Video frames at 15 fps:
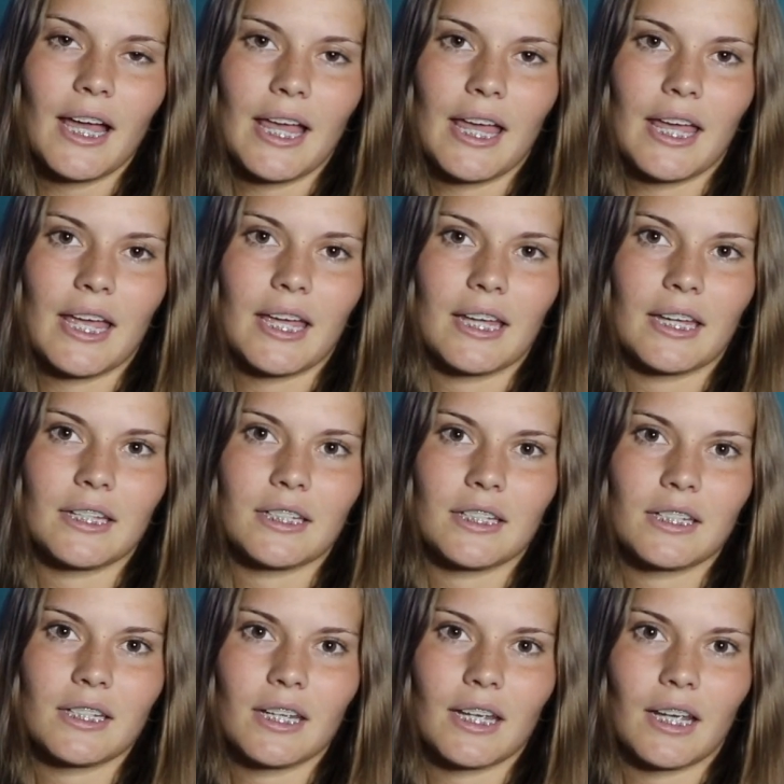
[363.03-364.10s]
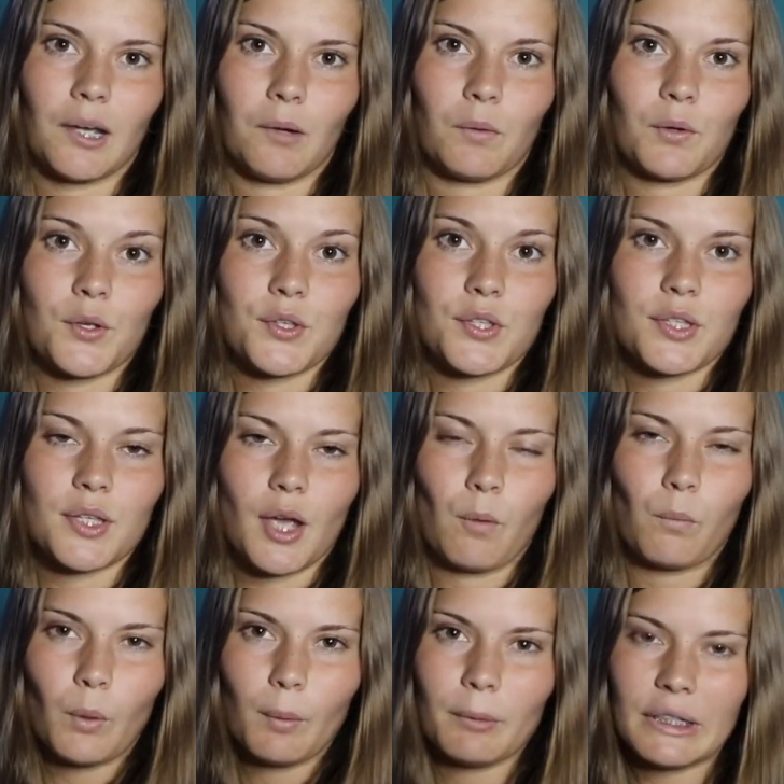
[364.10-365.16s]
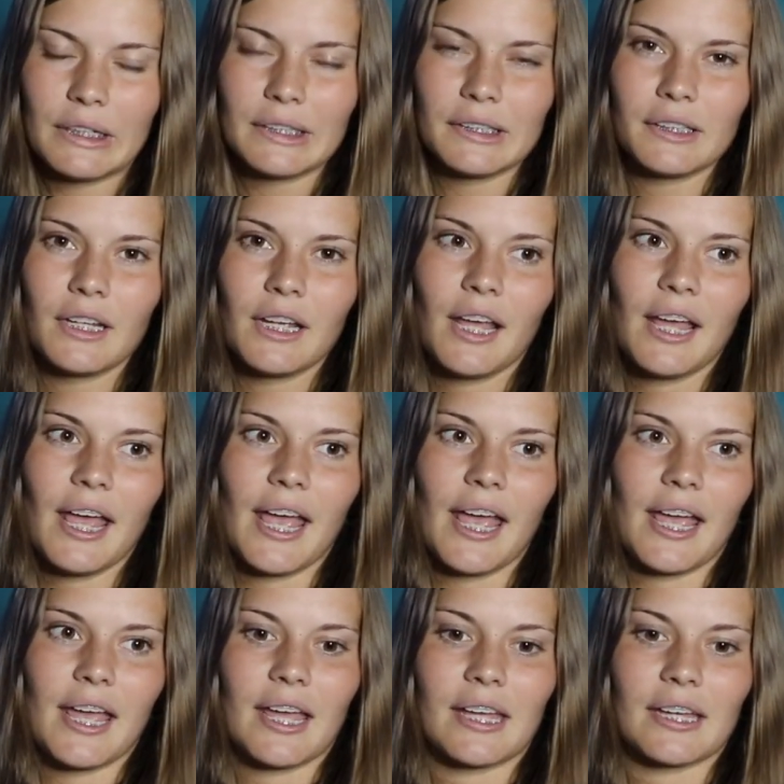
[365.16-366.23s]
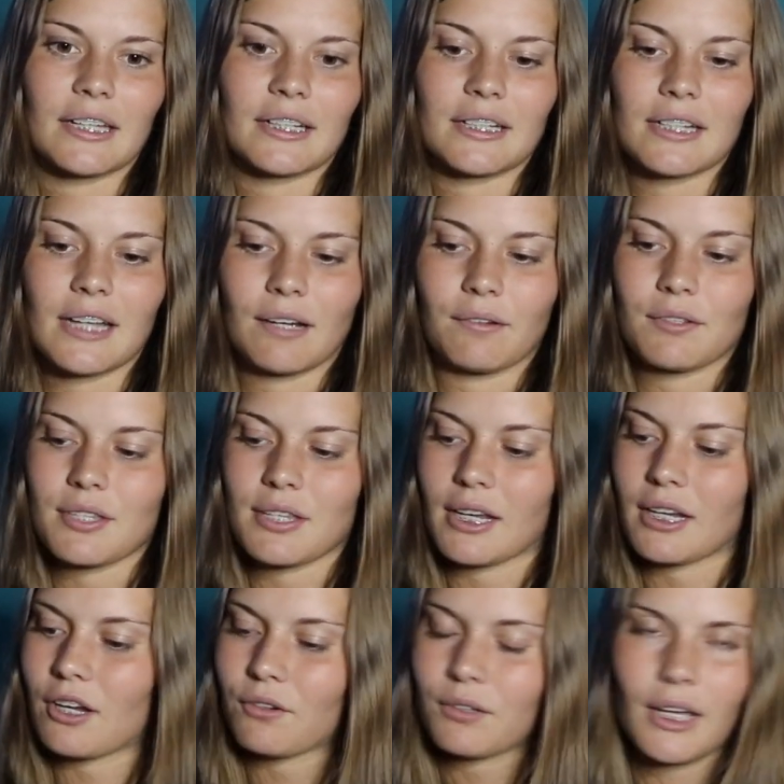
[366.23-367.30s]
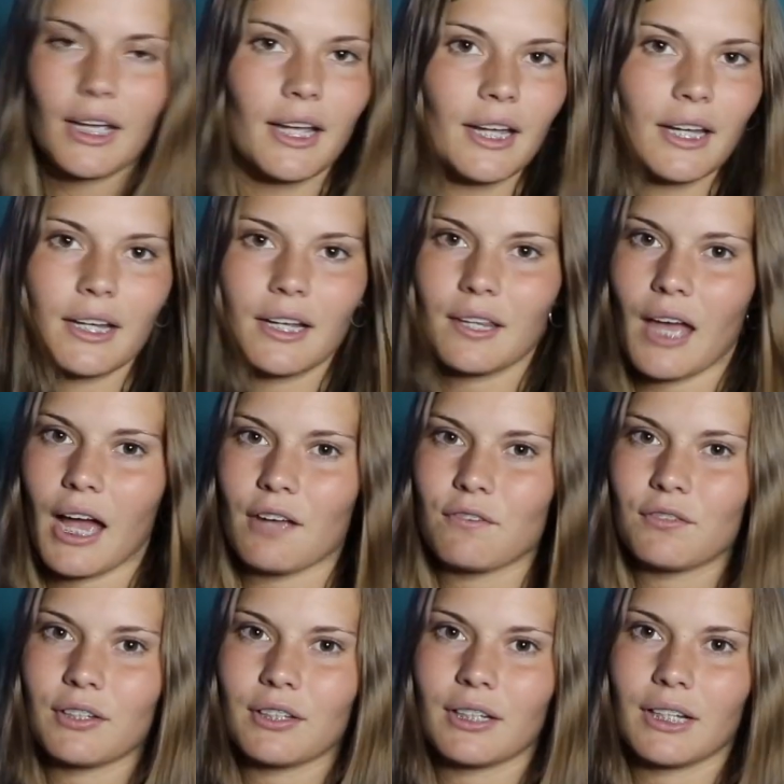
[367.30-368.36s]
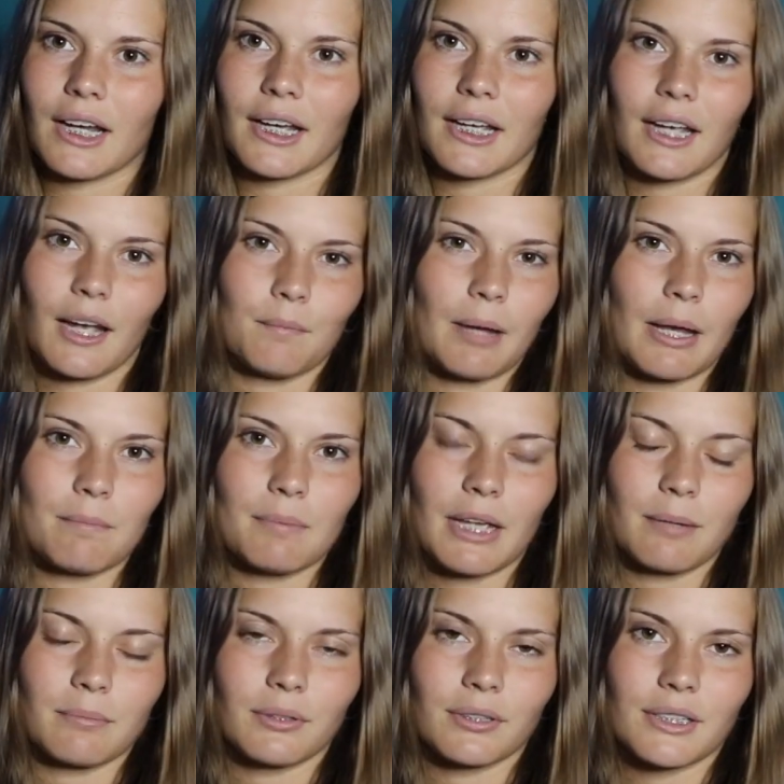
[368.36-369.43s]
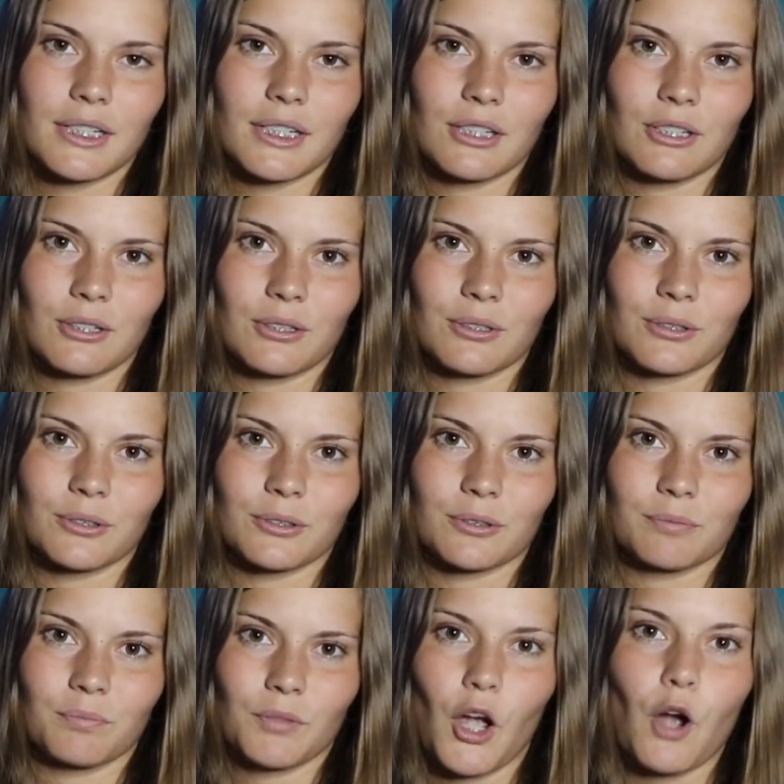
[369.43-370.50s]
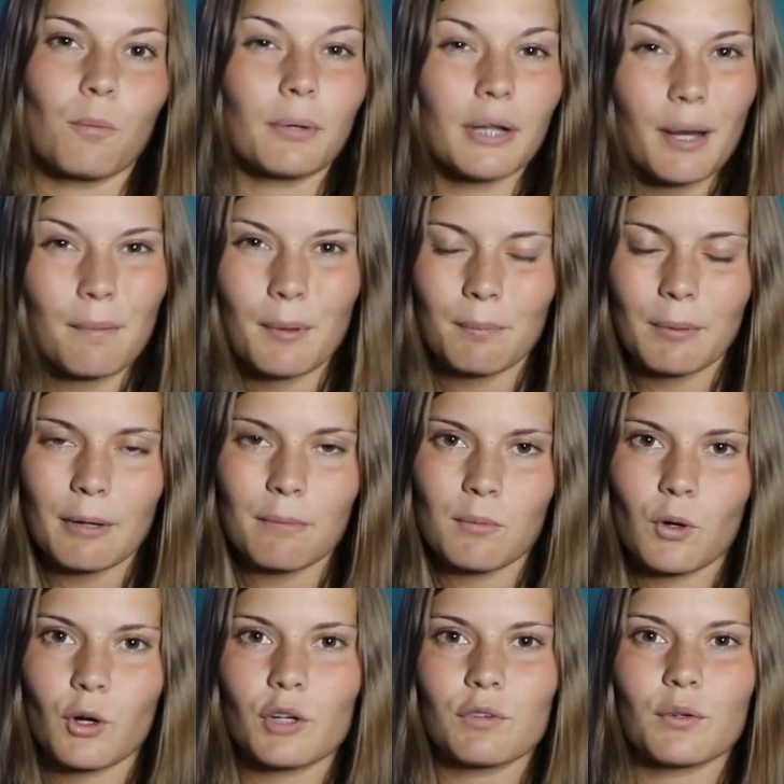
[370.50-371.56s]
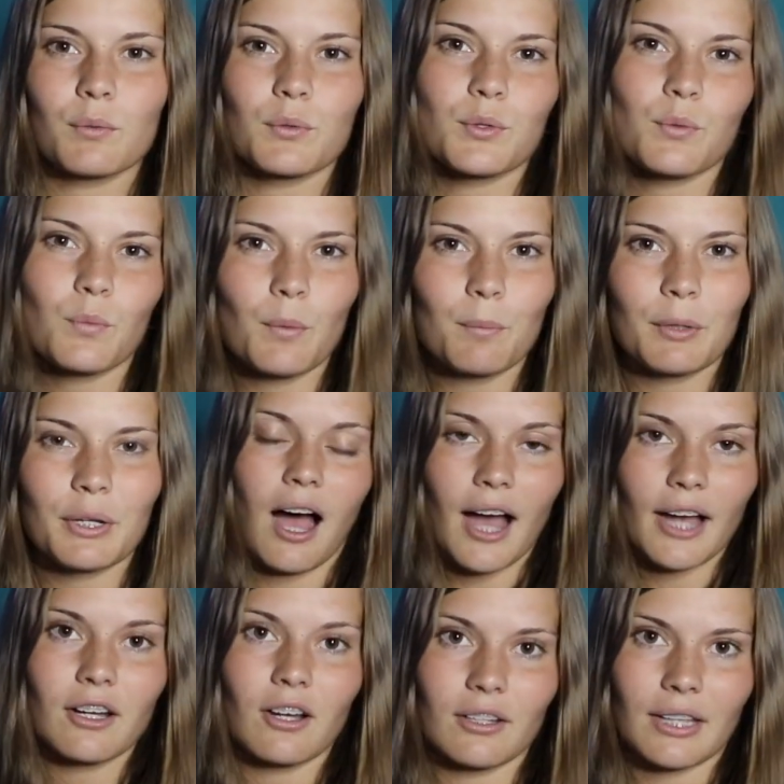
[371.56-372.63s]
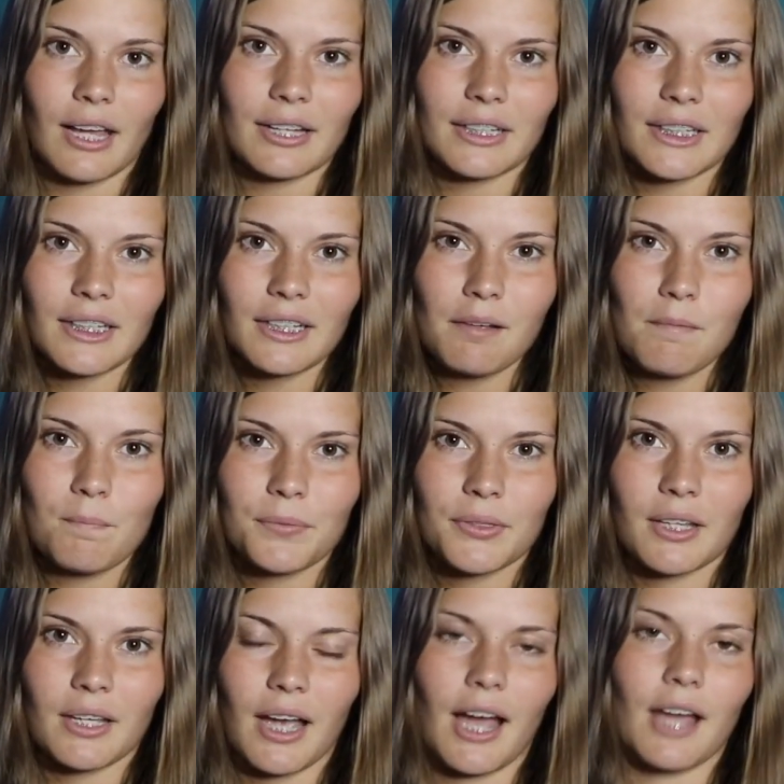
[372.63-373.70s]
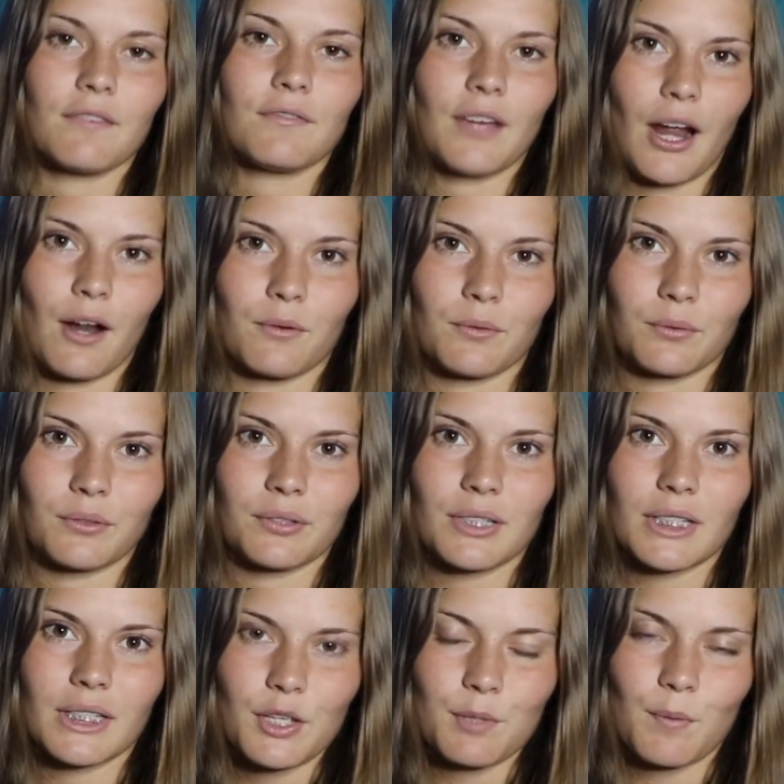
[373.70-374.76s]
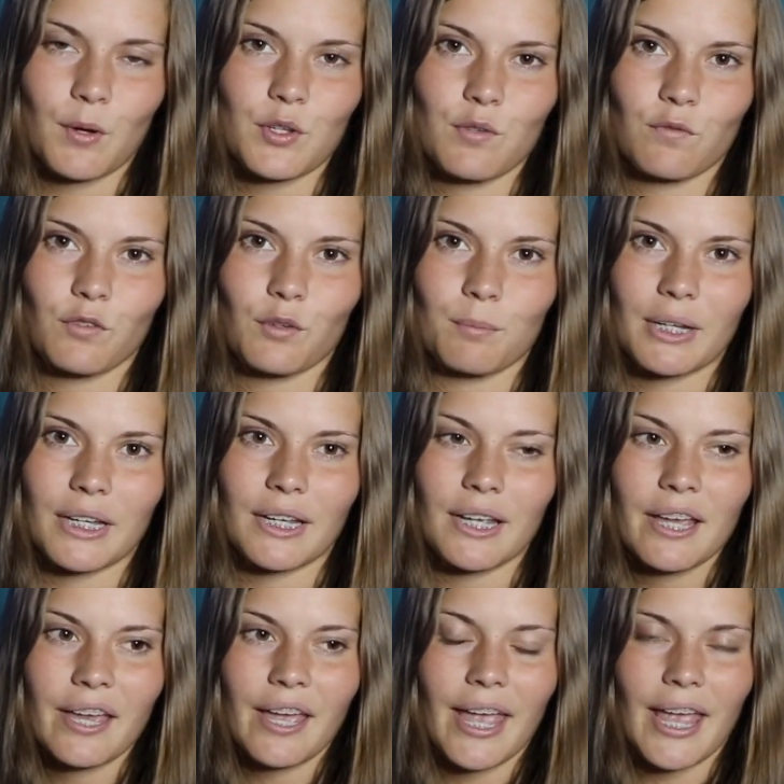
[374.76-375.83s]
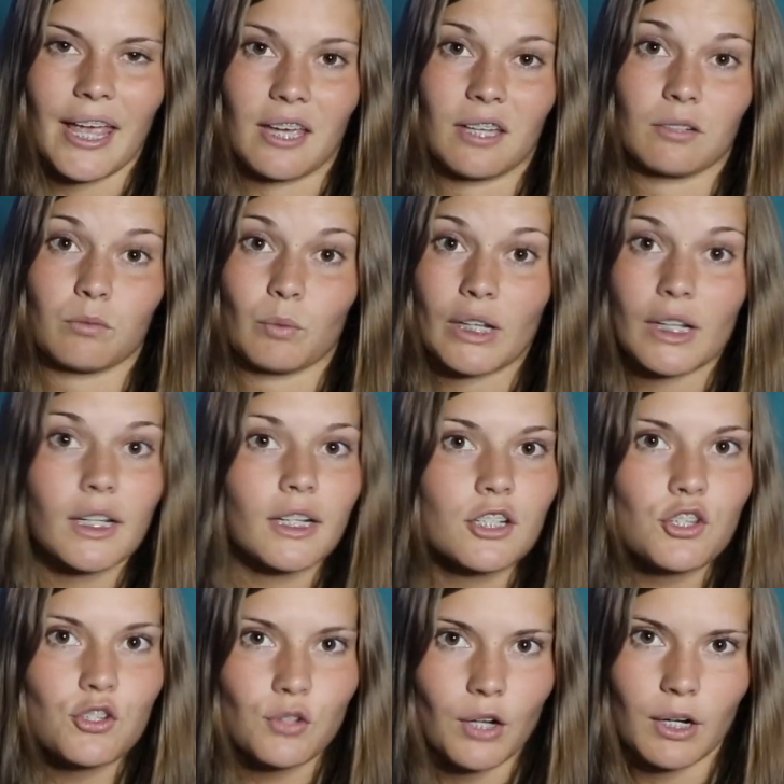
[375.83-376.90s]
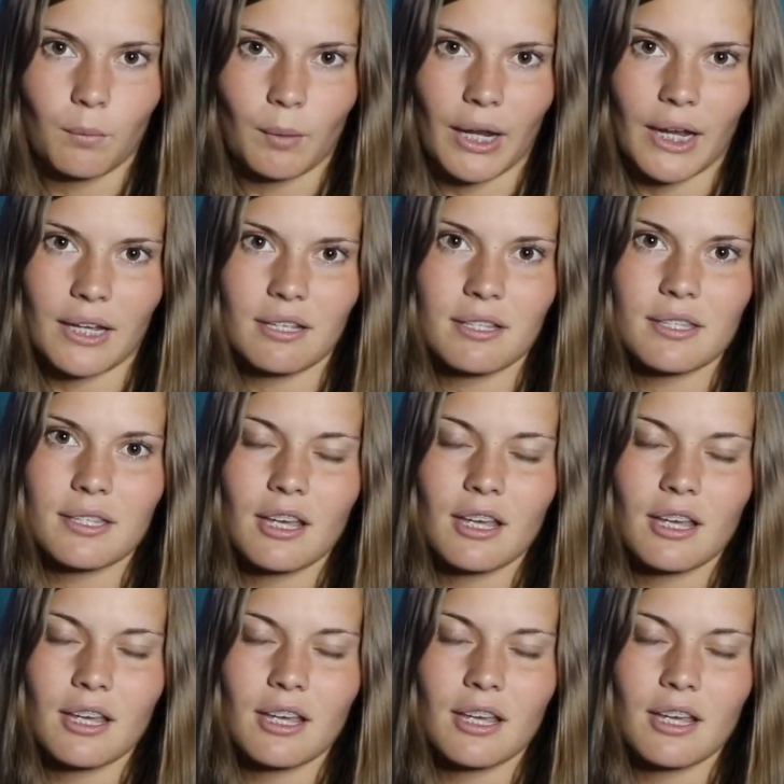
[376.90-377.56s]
and it was a woman, and I was like, okay, I feel like I might be able to open up a bit more if it was a woman. I got lucky. I found this person for me, and we clicked straight away.